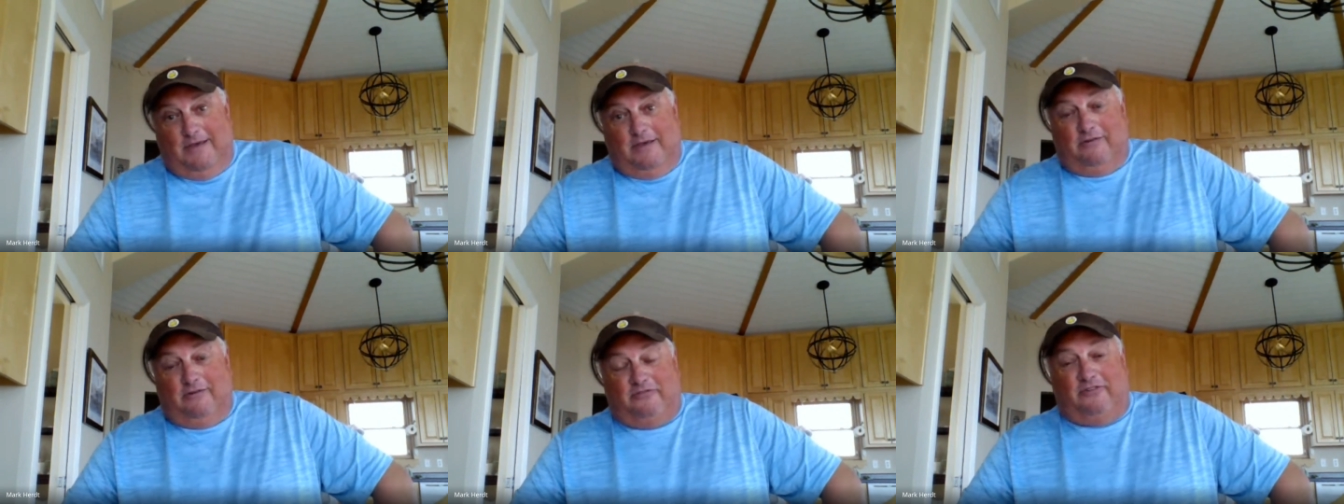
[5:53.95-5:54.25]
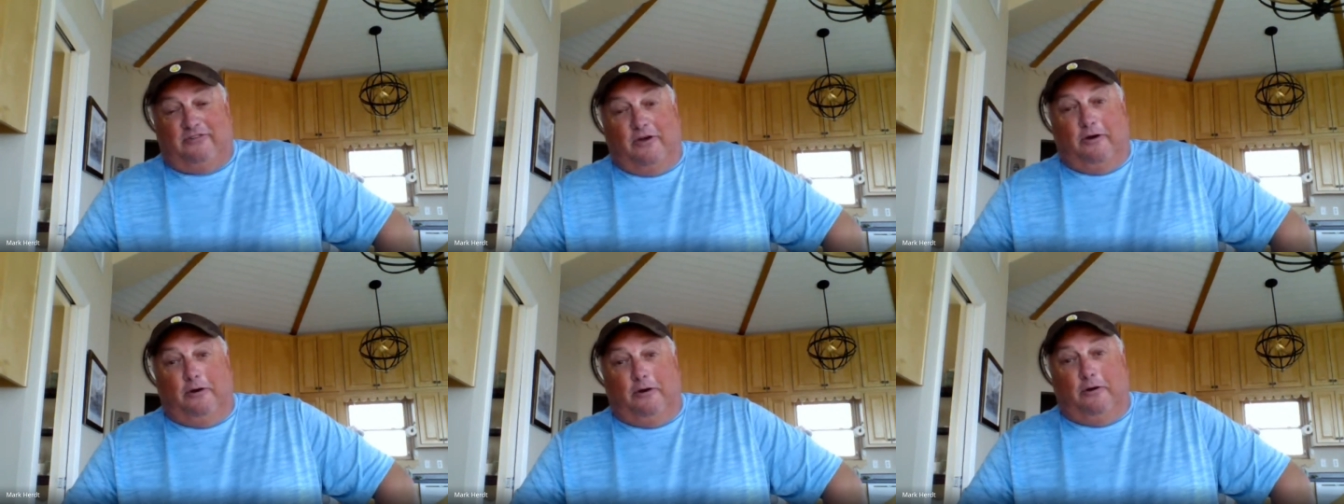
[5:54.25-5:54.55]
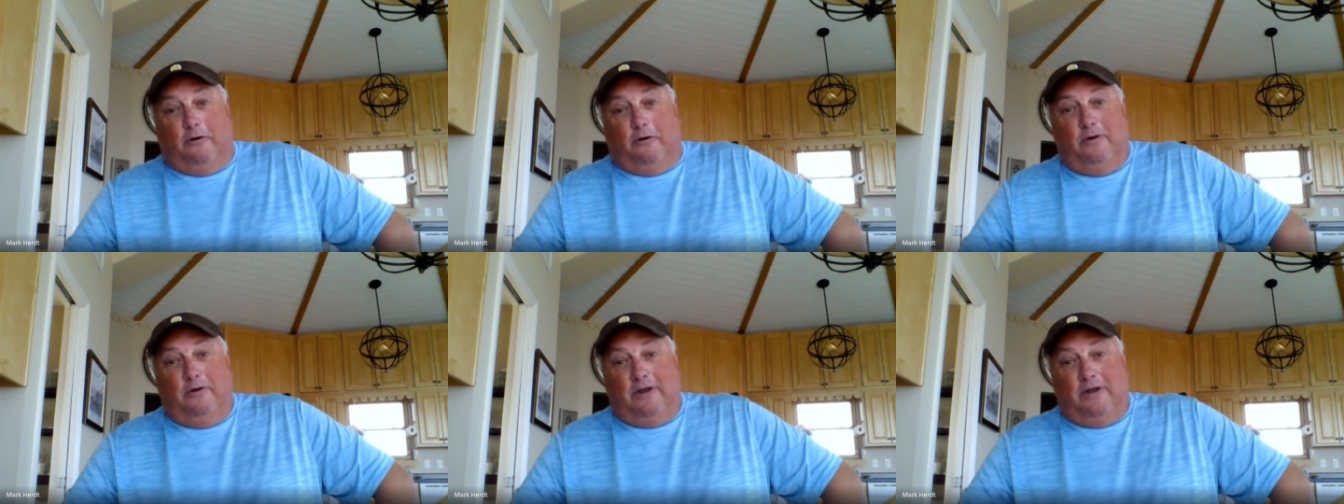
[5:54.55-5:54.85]
Yeah.
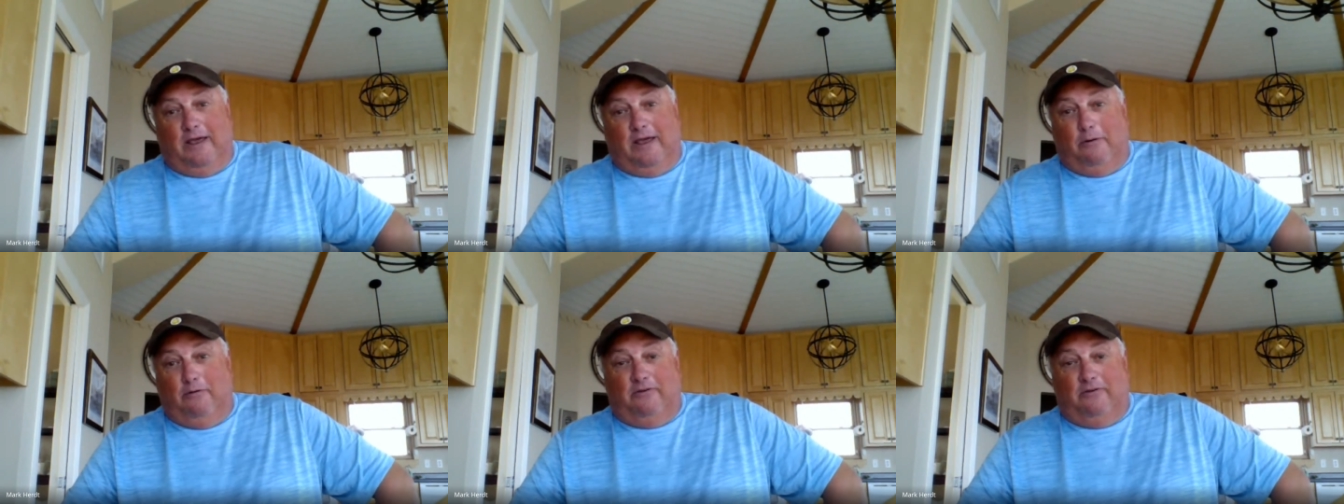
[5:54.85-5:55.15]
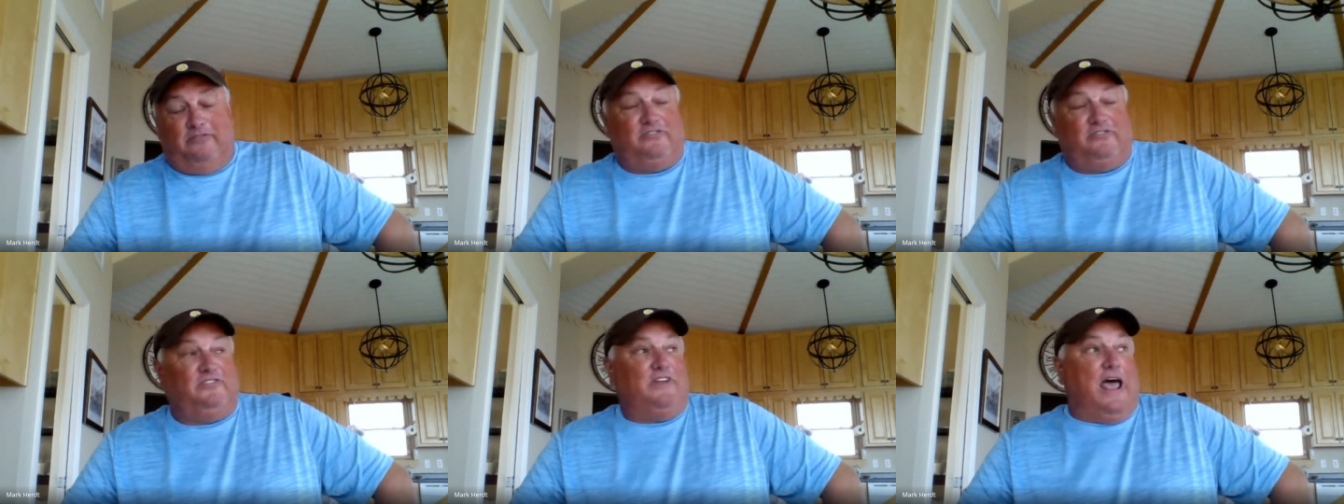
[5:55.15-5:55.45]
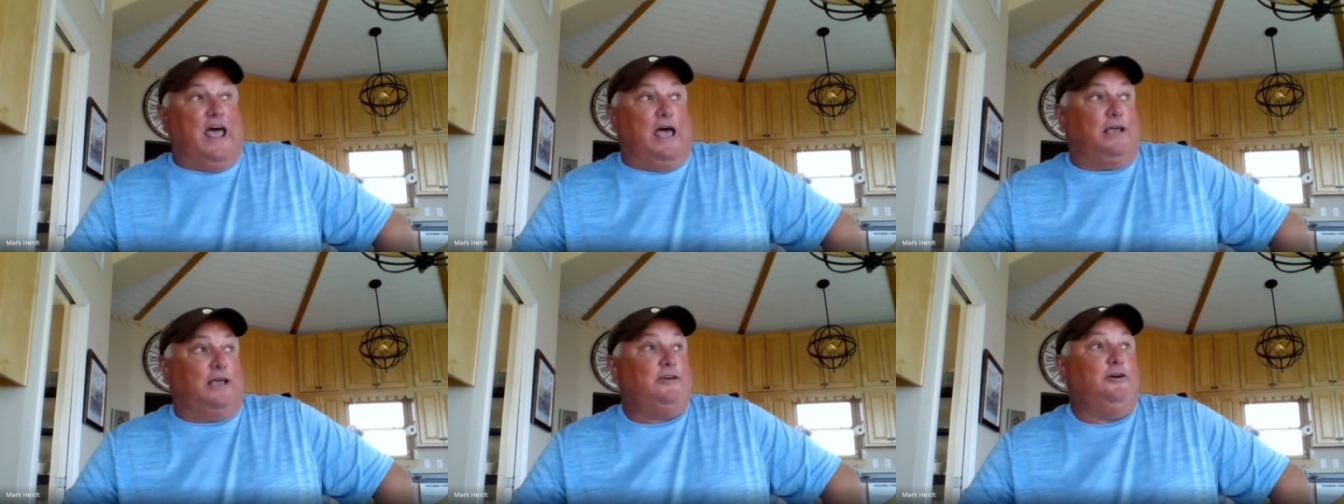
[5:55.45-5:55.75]
So it was
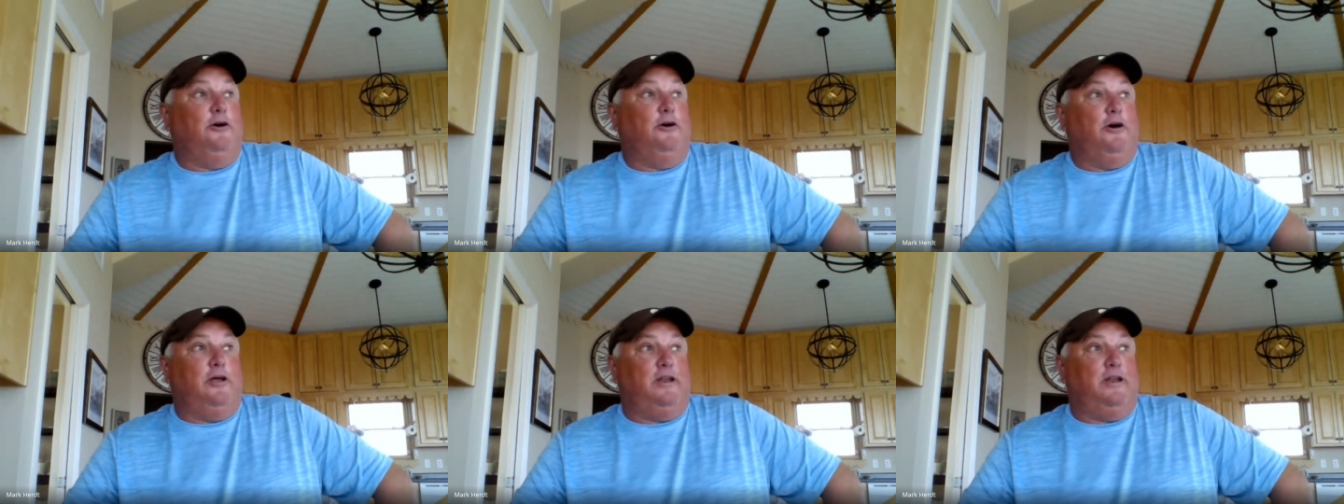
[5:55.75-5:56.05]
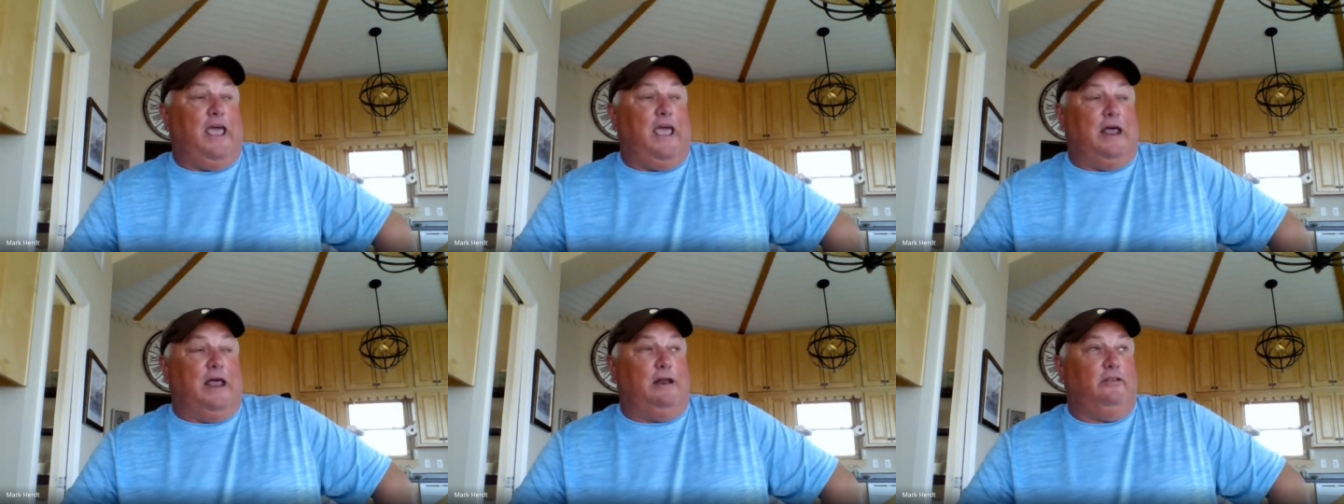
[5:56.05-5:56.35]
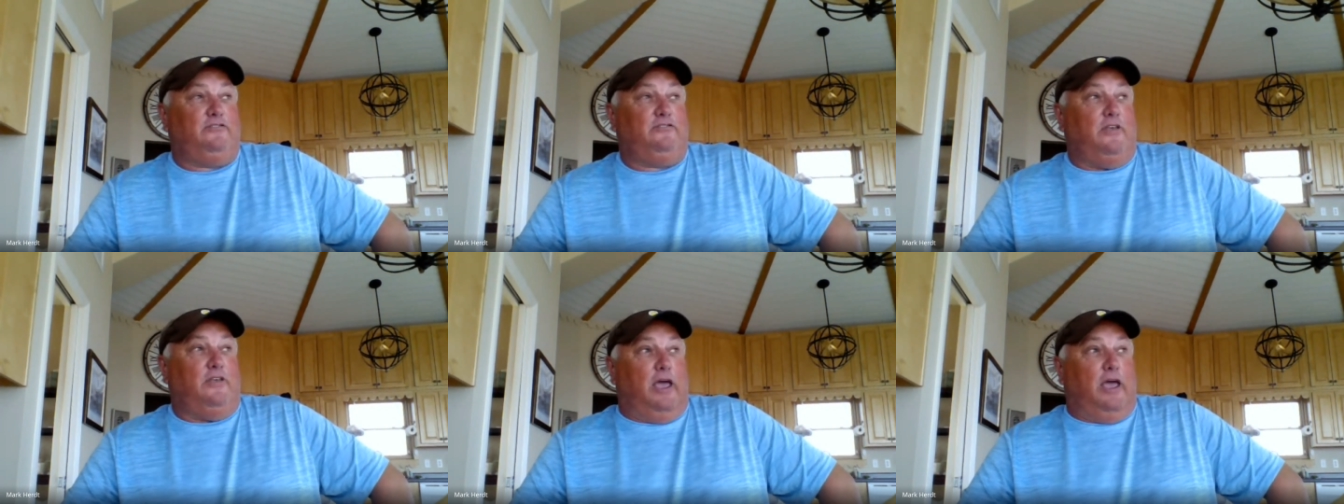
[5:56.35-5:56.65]
not good, and
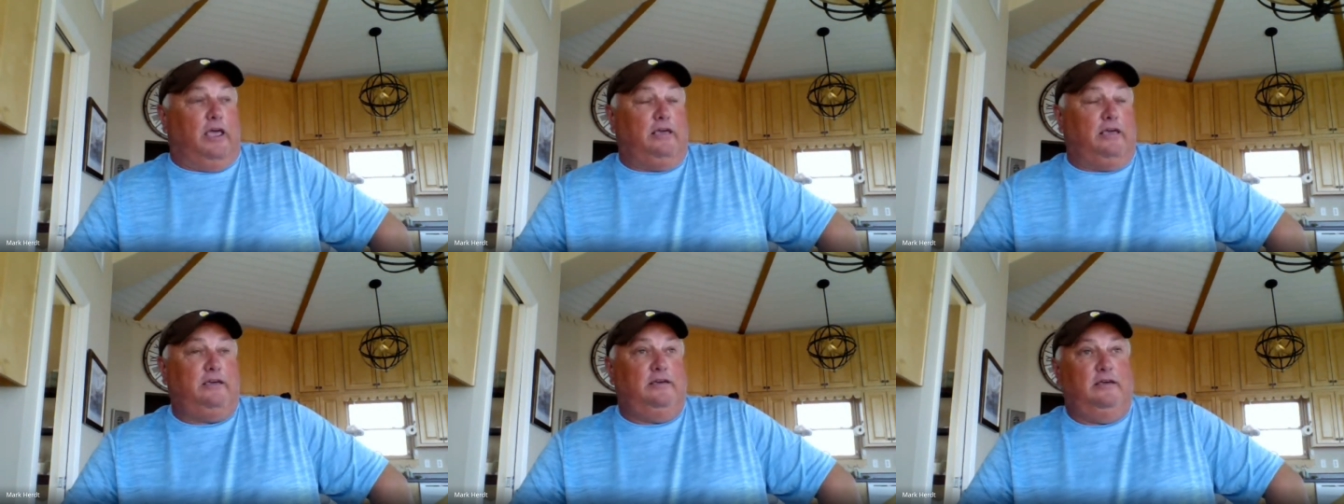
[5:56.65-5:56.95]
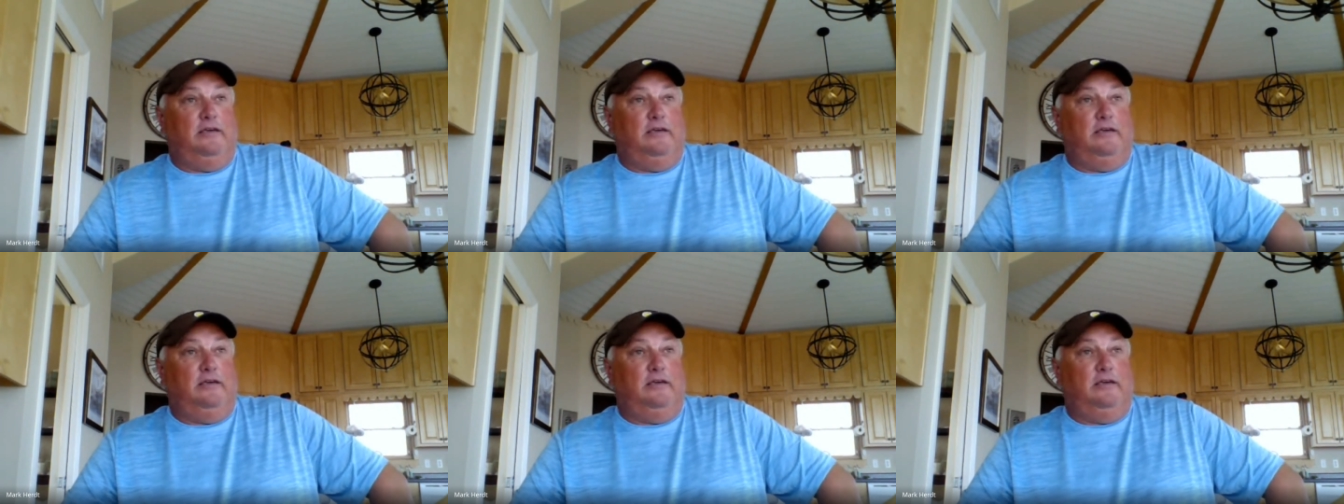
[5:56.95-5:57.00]
it's like